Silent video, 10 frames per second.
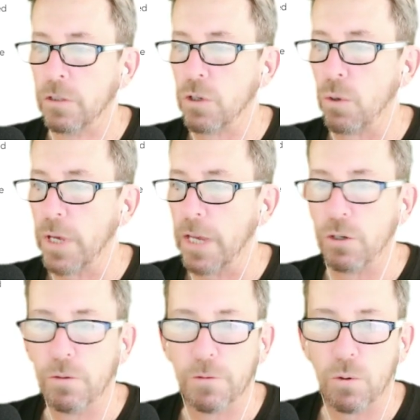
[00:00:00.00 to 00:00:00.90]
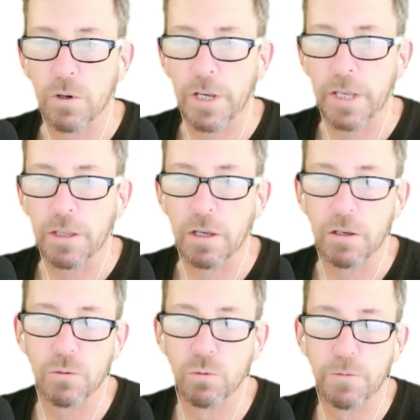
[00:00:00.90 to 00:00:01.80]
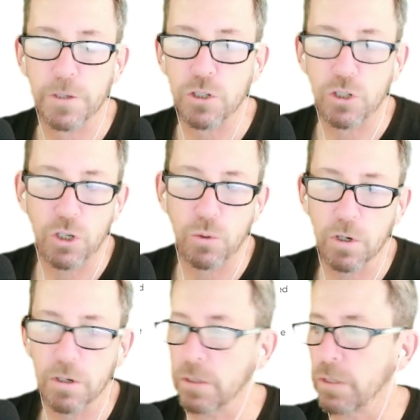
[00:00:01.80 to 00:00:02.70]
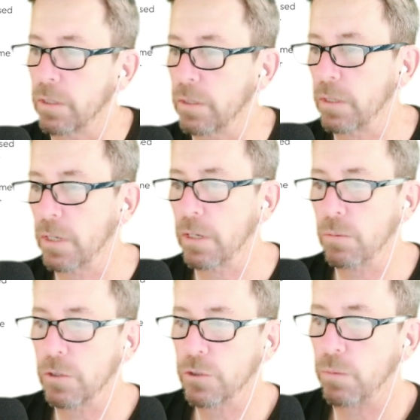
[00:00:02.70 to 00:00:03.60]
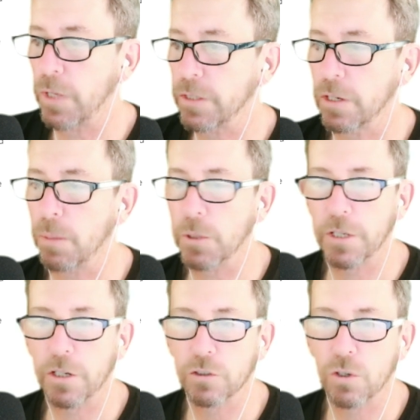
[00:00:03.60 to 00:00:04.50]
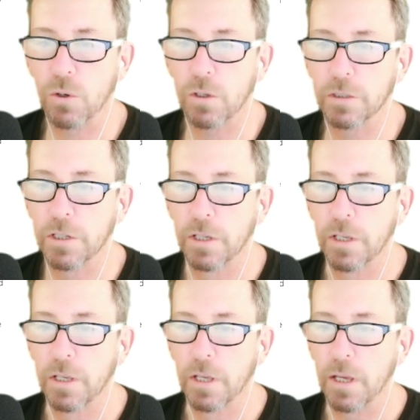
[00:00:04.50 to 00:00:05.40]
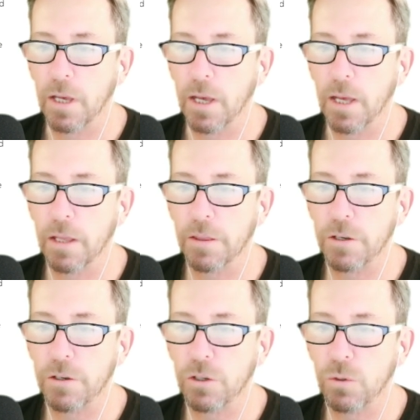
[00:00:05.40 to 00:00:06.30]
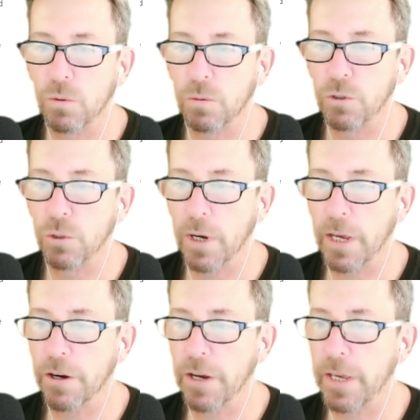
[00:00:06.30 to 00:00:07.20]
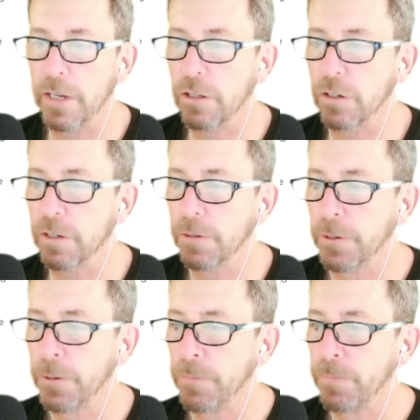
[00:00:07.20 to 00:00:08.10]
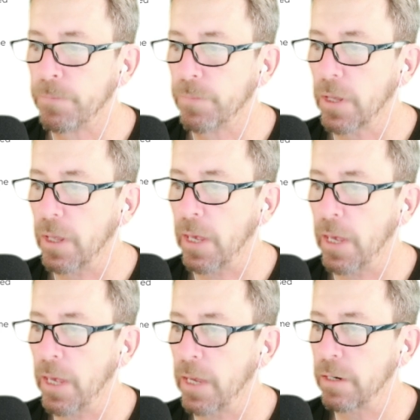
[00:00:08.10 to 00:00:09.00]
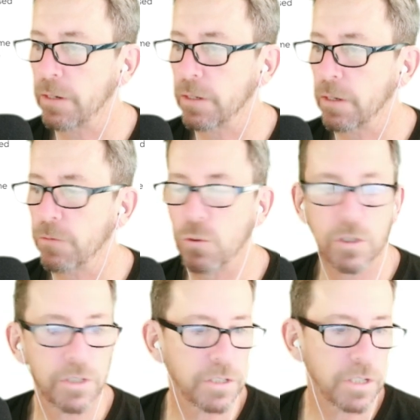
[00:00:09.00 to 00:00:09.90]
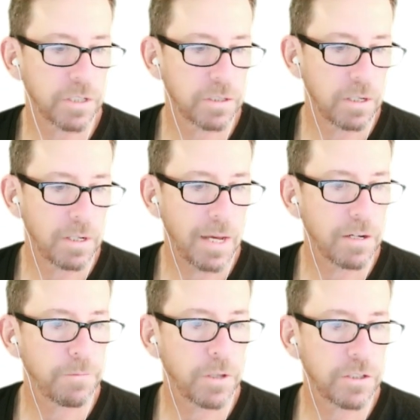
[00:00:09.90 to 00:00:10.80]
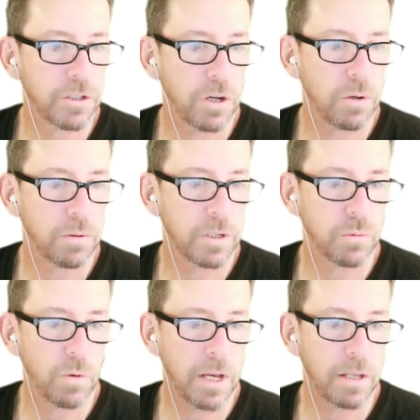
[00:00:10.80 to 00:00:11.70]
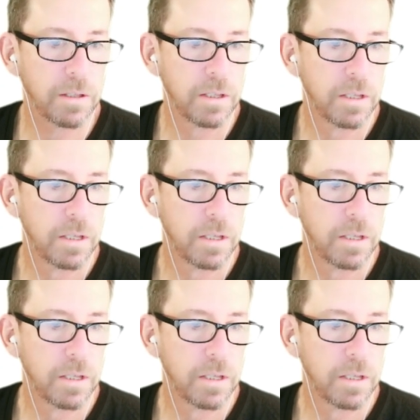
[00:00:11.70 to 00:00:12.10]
So we got new flooring. The roof is newer. We'll assume that's a couple of years old. The newer air handler. And of course, this is not in a flood zone as well.